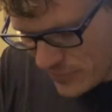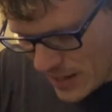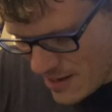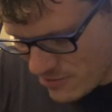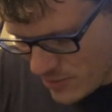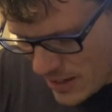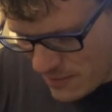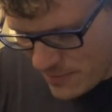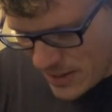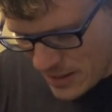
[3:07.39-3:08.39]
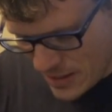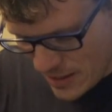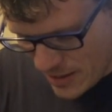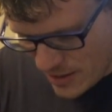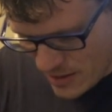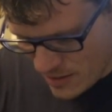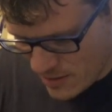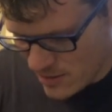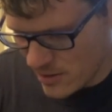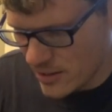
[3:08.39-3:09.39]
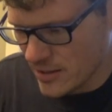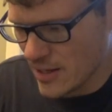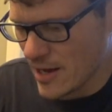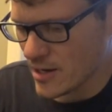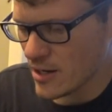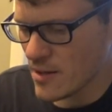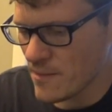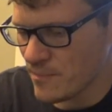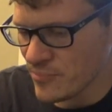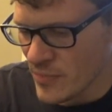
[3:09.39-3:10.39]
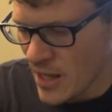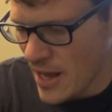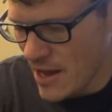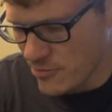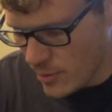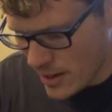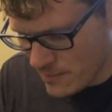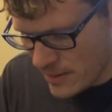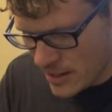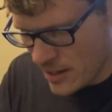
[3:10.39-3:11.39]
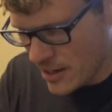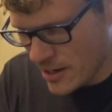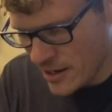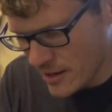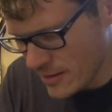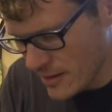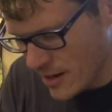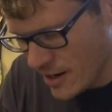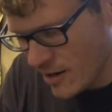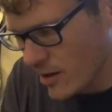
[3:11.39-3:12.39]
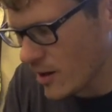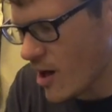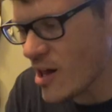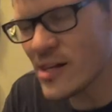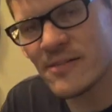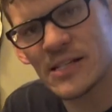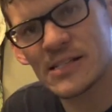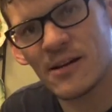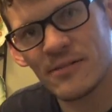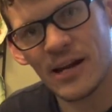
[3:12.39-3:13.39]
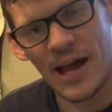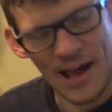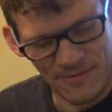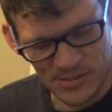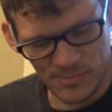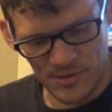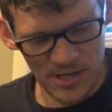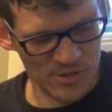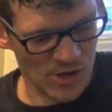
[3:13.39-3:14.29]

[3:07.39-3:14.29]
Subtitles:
I have quite a bit in here. Oh, look at that. I have quite a bit in here. All of this stuff that I have is pretty